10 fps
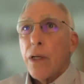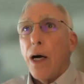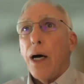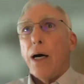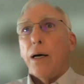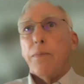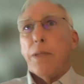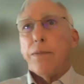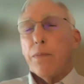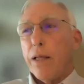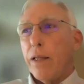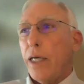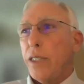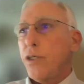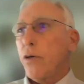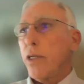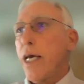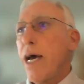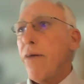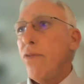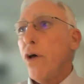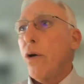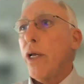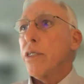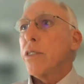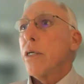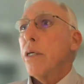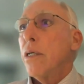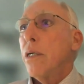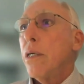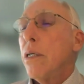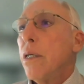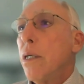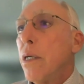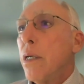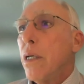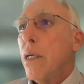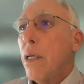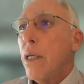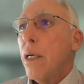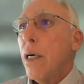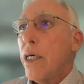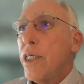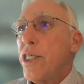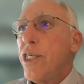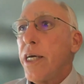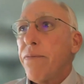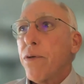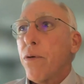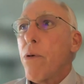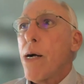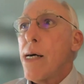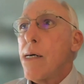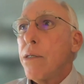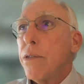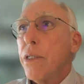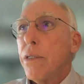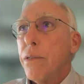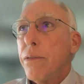um, I certainly have noticed a shift around